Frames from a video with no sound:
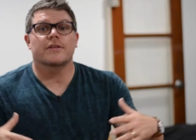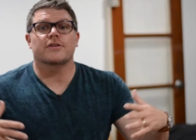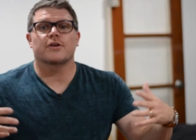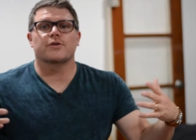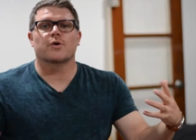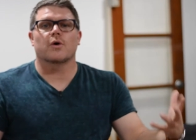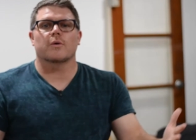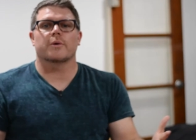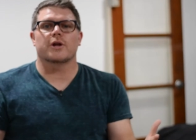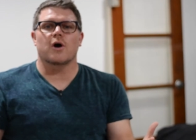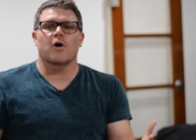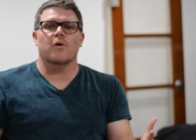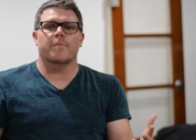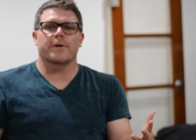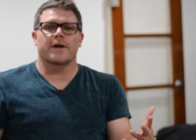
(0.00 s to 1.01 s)
that the door would
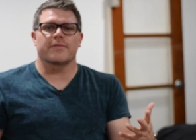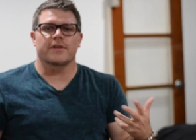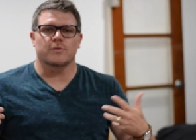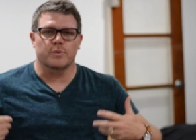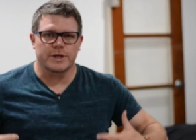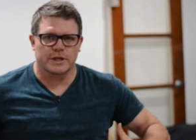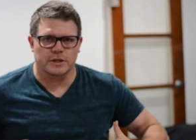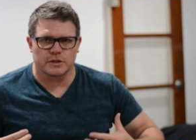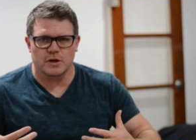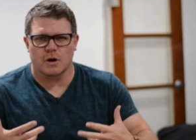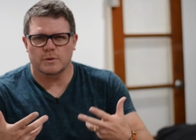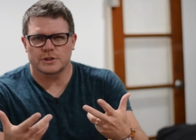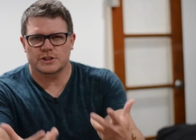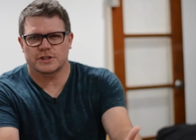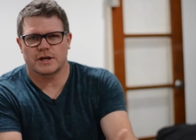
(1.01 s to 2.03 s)
open, that we could
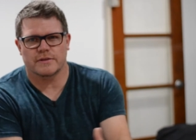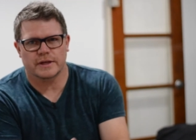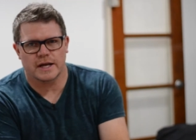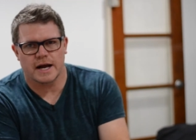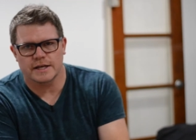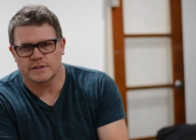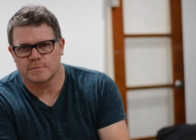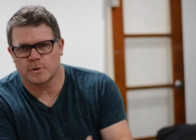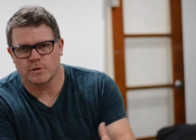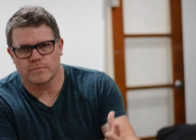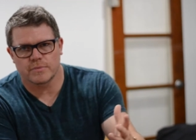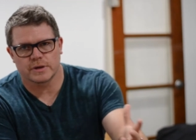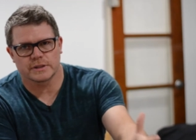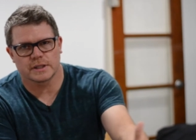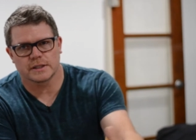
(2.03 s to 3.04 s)
go and share the gospel and
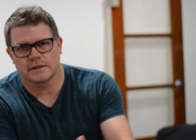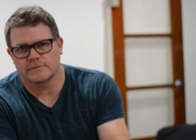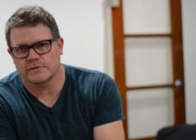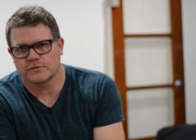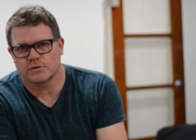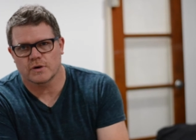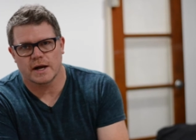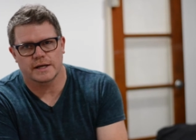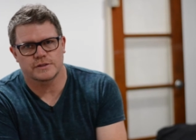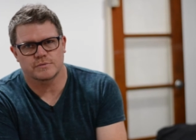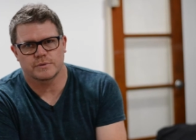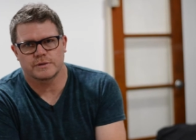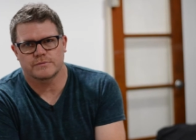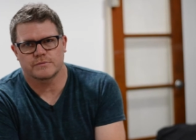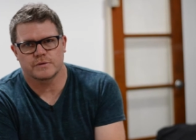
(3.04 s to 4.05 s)
bring the love of Christ,
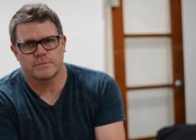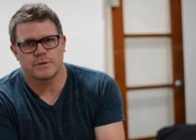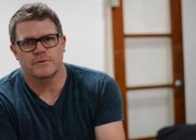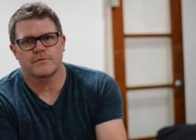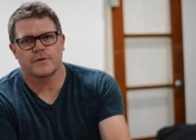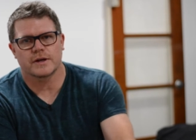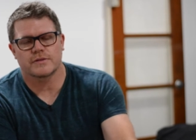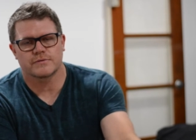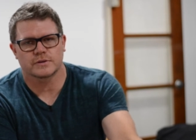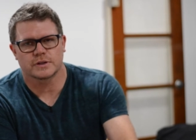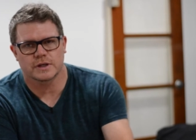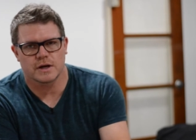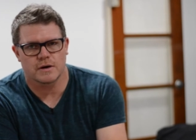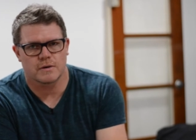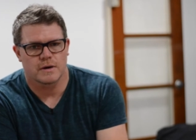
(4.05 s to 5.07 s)
we've been faithful to
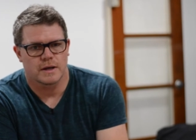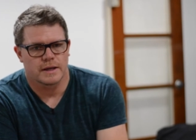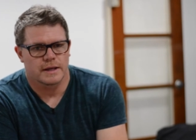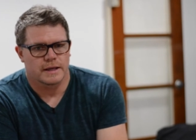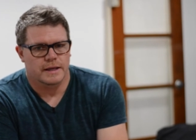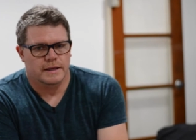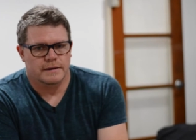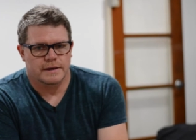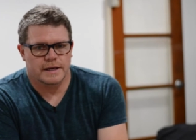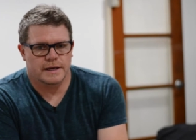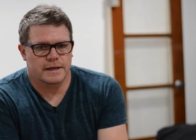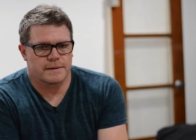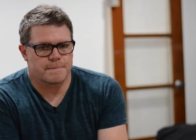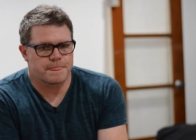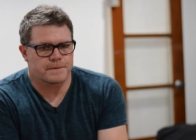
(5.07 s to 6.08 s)
go.
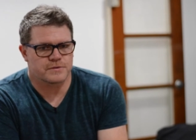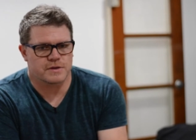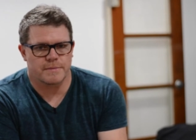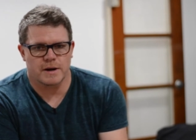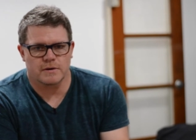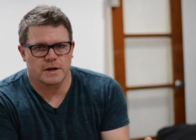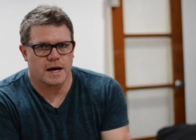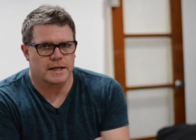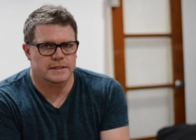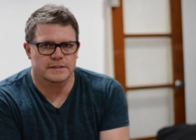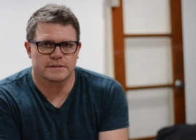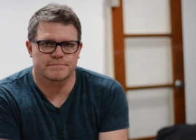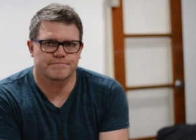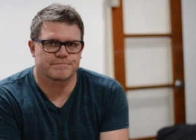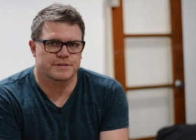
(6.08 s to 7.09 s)
And somehow God
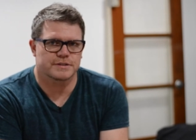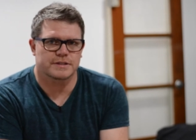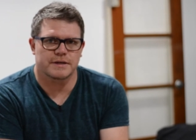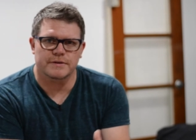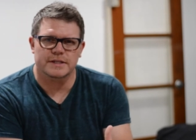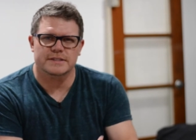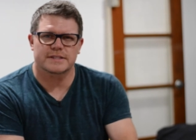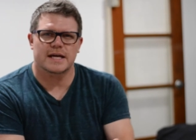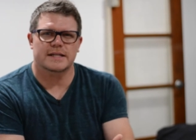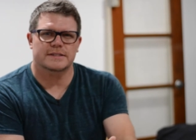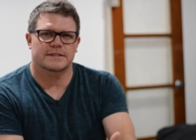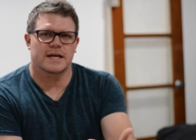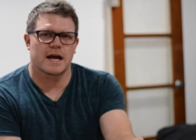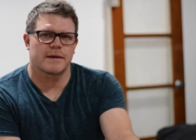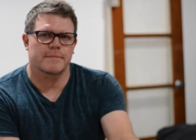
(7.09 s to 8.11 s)
has just given us that
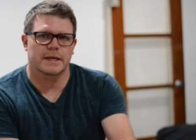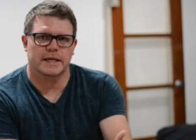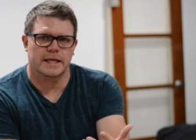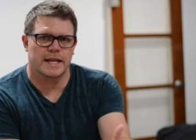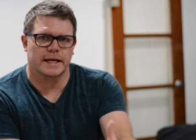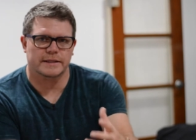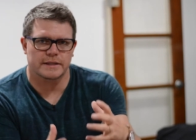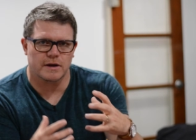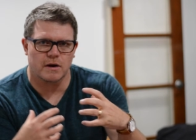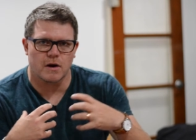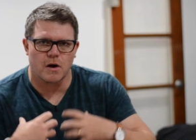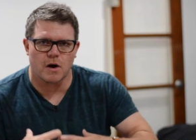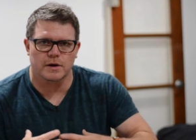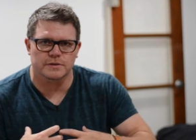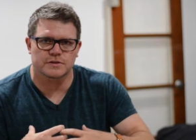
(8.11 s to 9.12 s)
assignment, connected our
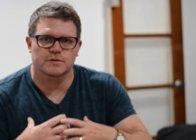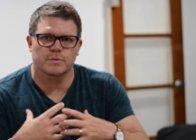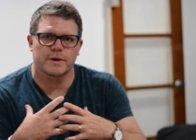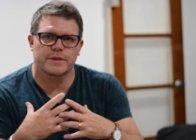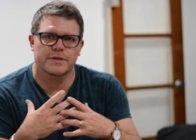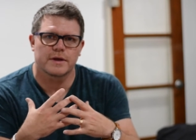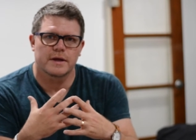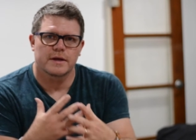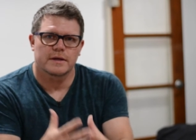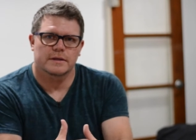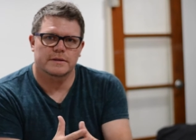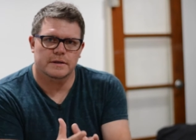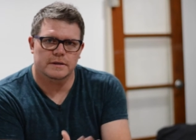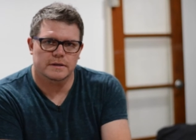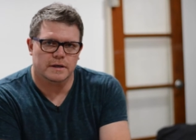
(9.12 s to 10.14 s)
hearts with
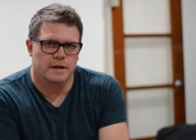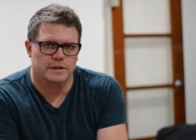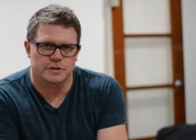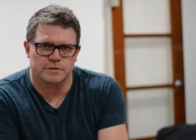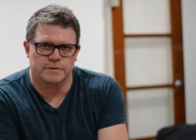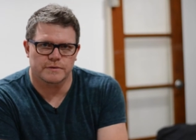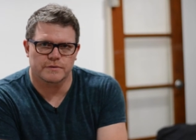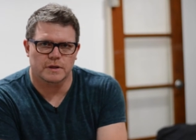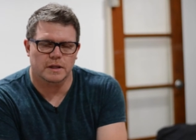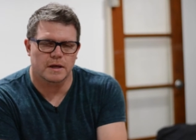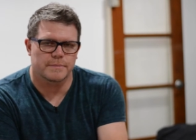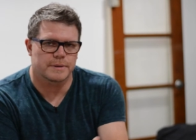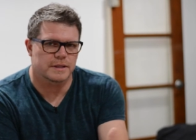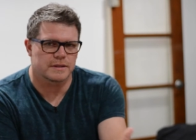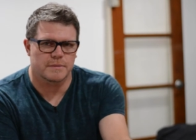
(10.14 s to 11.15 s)
the country of
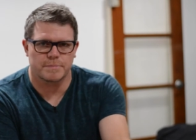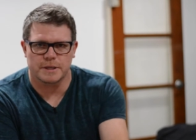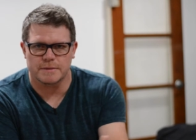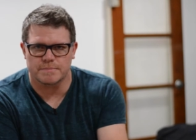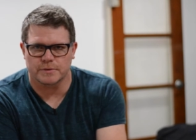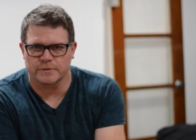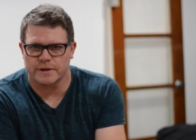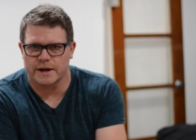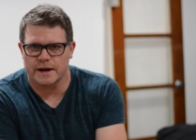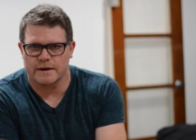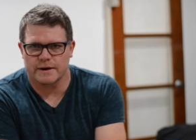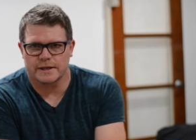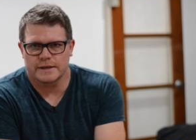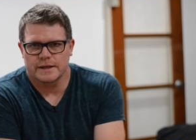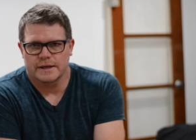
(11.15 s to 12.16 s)
Colombia and the people there.
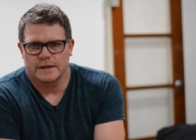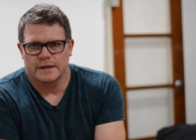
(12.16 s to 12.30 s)
And